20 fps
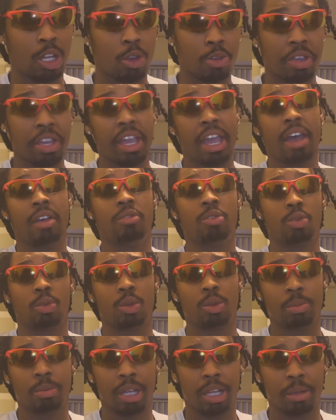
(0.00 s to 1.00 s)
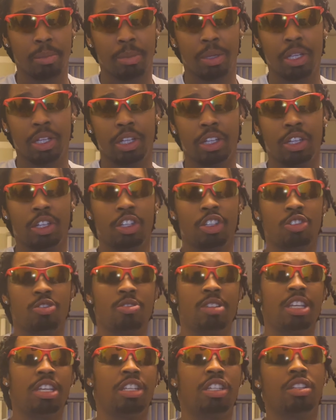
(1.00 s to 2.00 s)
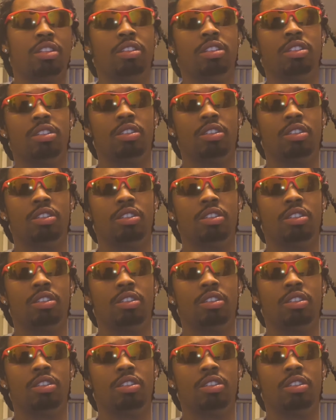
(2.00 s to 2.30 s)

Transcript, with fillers: key have a roommate, but you need to